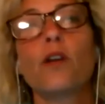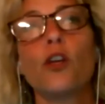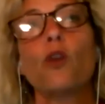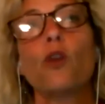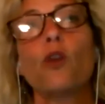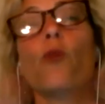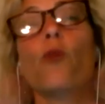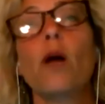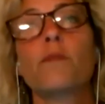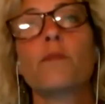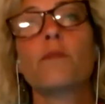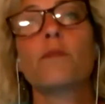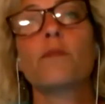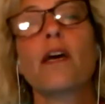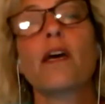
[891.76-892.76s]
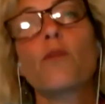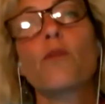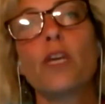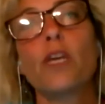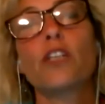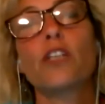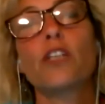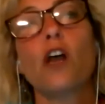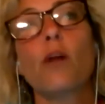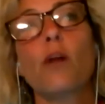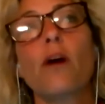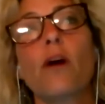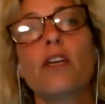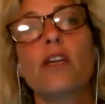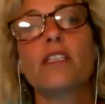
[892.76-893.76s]
realms that we talk about
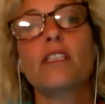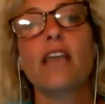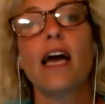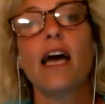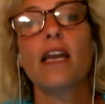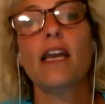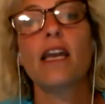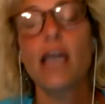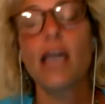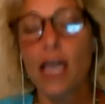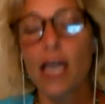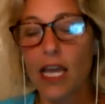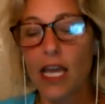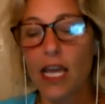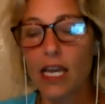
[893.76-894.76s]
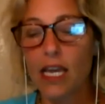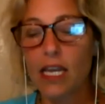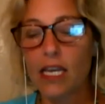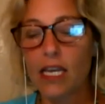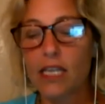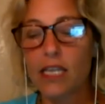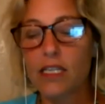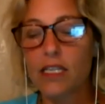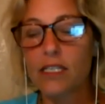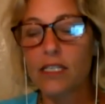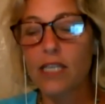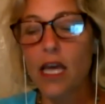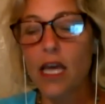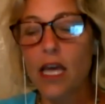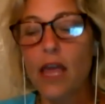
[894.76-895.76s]
is that it is
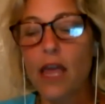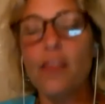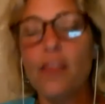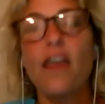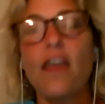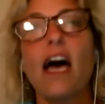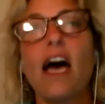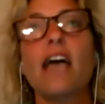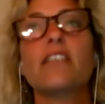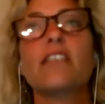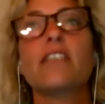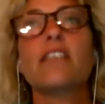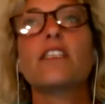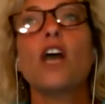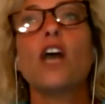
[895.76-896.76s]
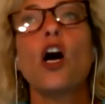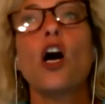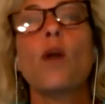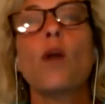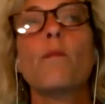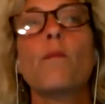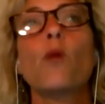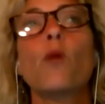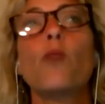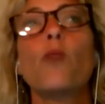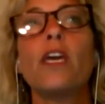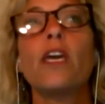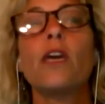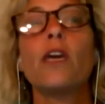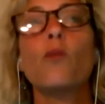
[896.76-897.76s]
that
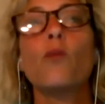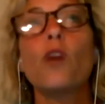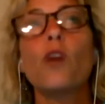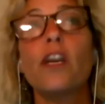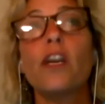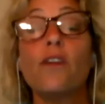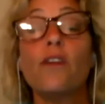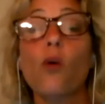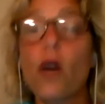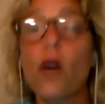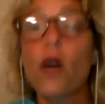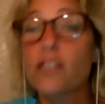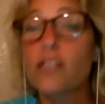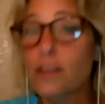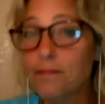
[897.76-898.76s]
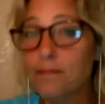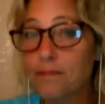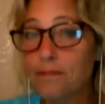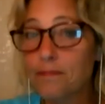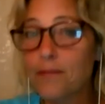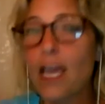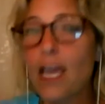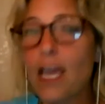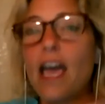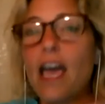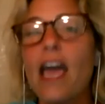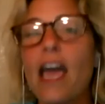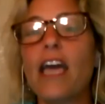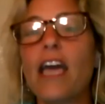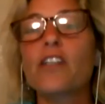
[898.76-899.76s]
we work in the quantum.
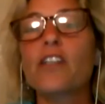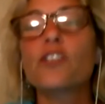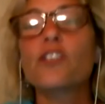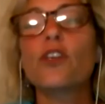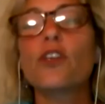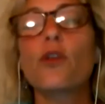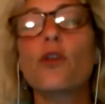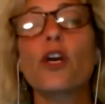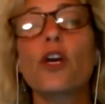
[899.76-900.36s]
And so there